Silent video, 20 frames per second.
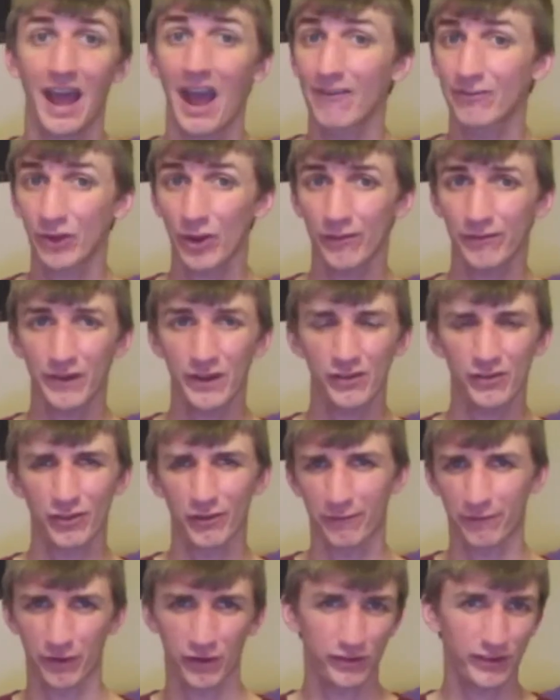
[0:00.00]
After I finished
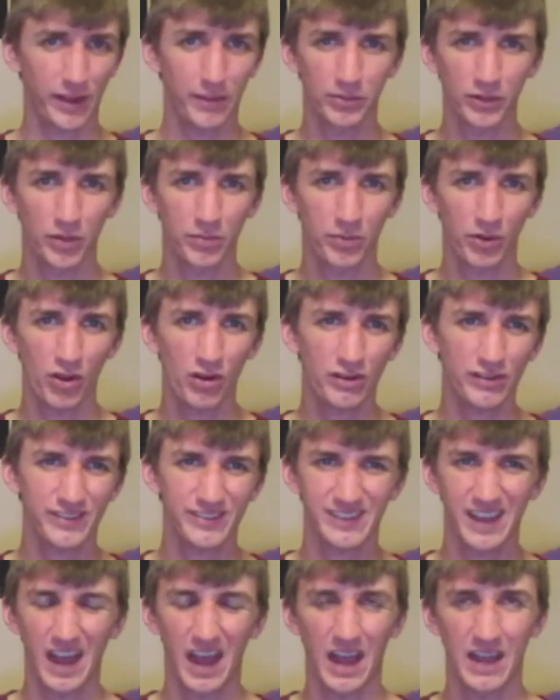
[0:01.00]
the first couple of
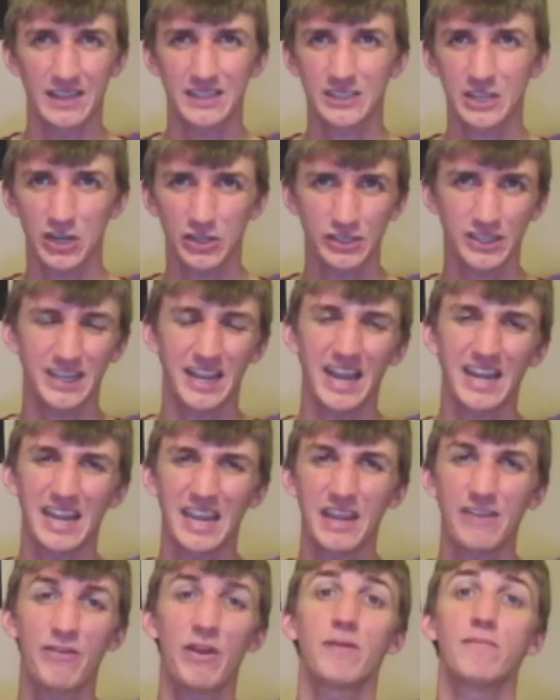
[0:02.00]
books, I started to
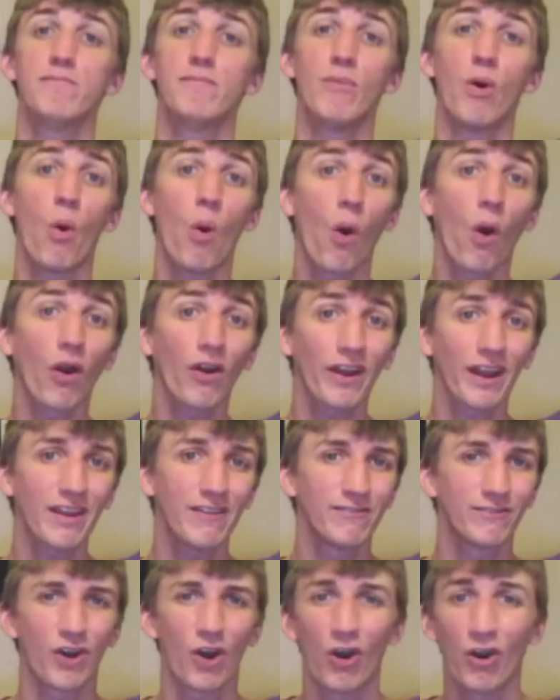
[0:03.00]
get even more
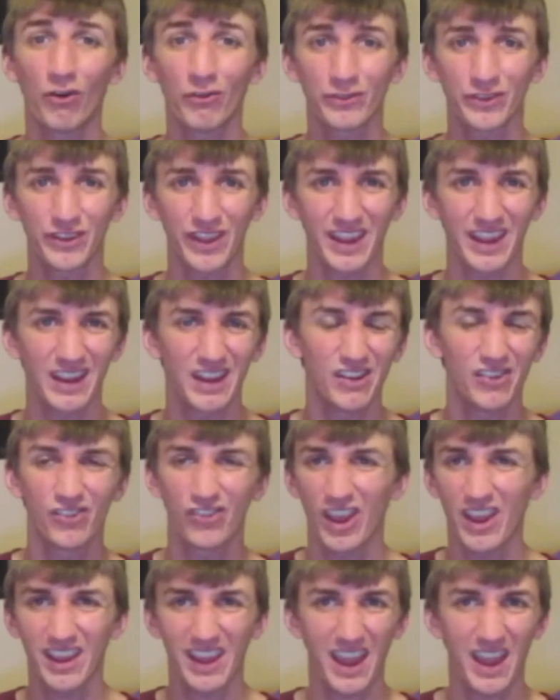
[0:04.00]
involved in
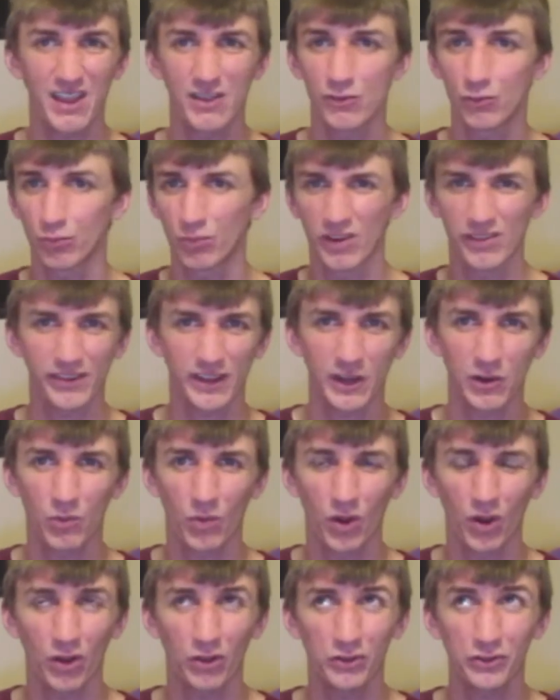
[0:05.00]
JK's Wizarding
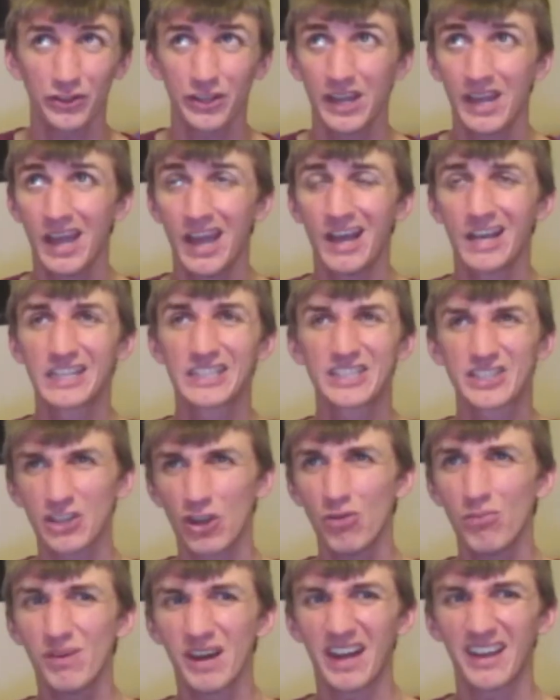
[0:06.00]
World,
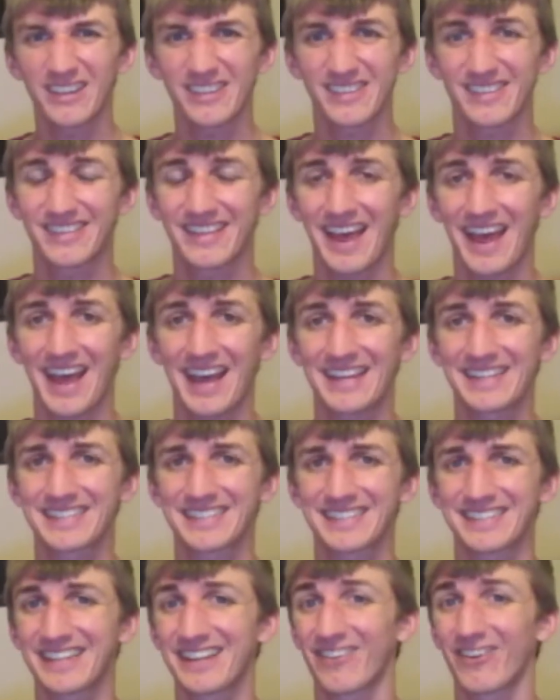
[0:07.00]
so much
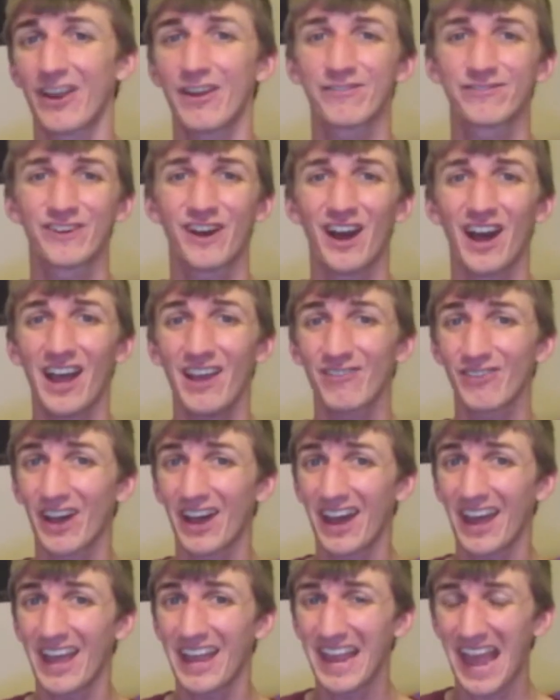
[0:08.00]
that in grade 5
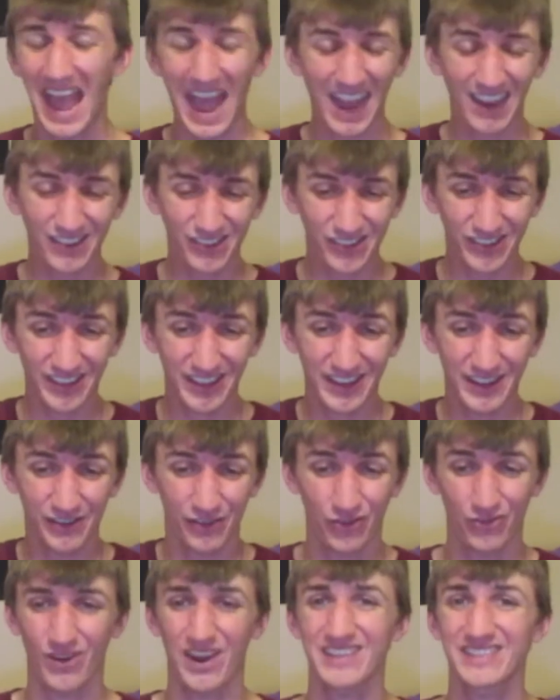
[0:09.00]
I actually
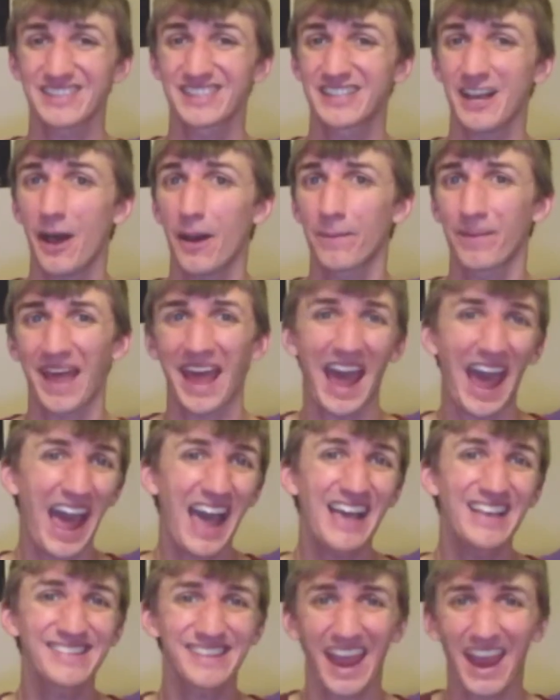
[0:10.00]
dressed up
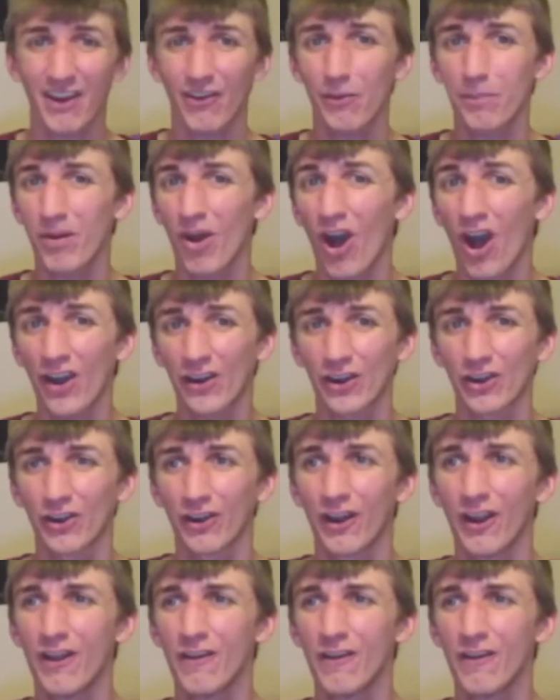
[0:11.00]
as Harry Potter